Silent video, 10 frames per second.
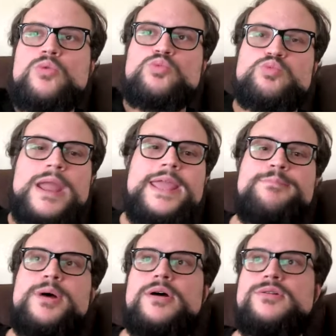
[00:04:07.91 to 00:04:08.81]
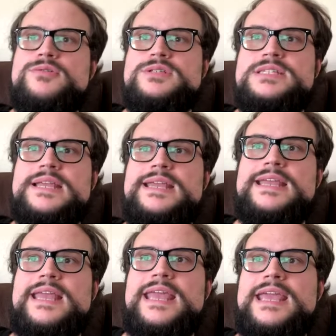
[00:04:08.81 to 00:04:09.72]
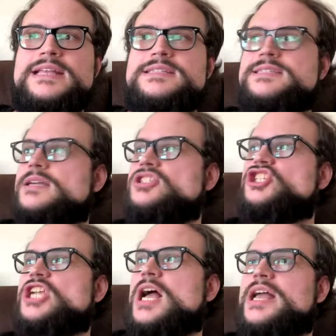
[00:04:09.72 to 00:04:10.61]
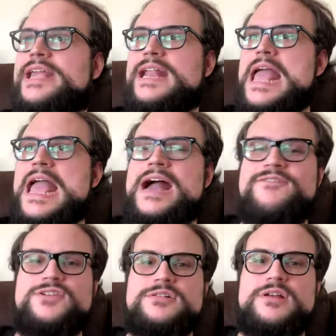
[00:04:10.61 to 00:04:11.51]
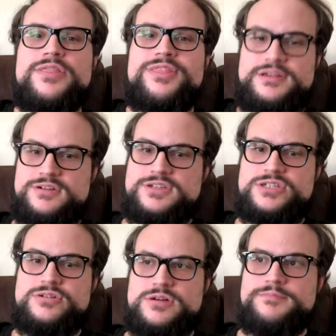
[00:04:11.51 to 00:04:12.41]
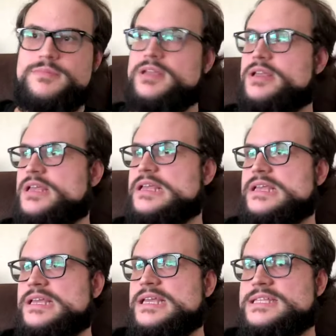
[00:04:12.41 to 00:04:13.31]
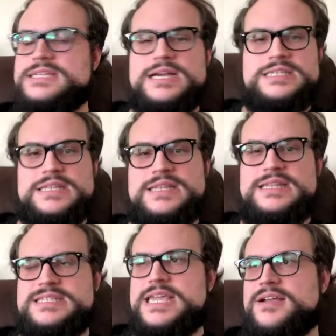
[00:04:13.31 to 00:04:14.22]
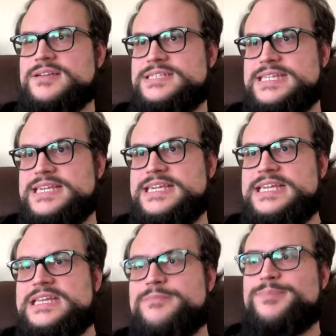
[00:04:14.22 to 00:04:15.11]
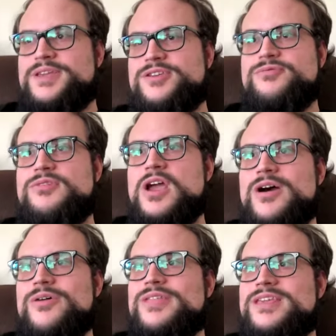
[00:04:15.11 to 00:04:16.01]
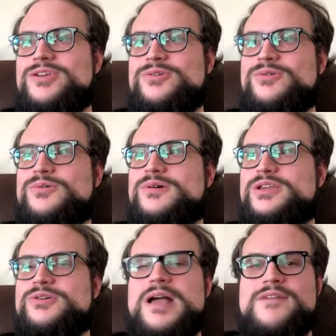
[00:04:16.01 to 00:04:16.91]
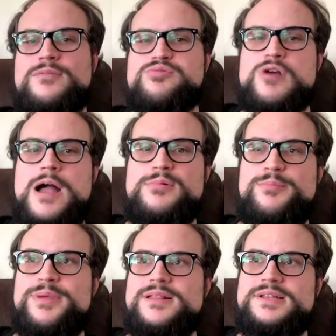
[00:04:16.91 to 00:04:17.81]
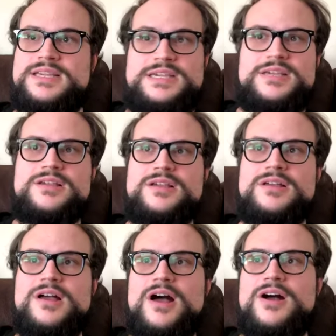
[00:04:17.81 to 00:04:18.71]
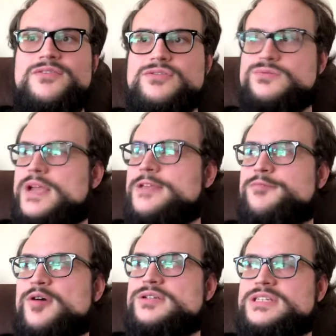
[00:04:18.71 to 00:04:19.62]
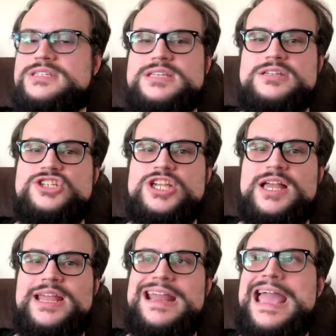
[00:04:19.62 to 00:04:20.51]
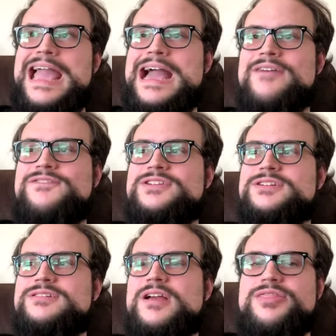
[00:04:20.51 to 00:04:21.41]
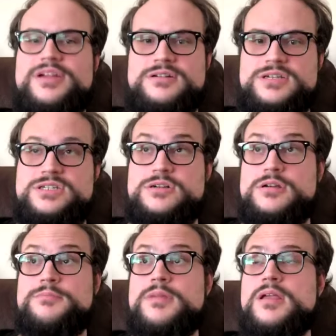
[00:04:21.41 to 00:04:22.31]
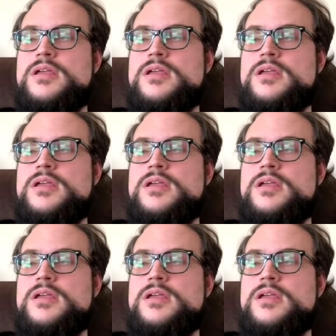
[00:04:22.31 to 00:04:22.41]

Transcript: rainbows in sunshine after a thunderstorm. It's not something that's guaranteed, but you know that you you have a probability of rainbows and sunshine after a thunderstorm.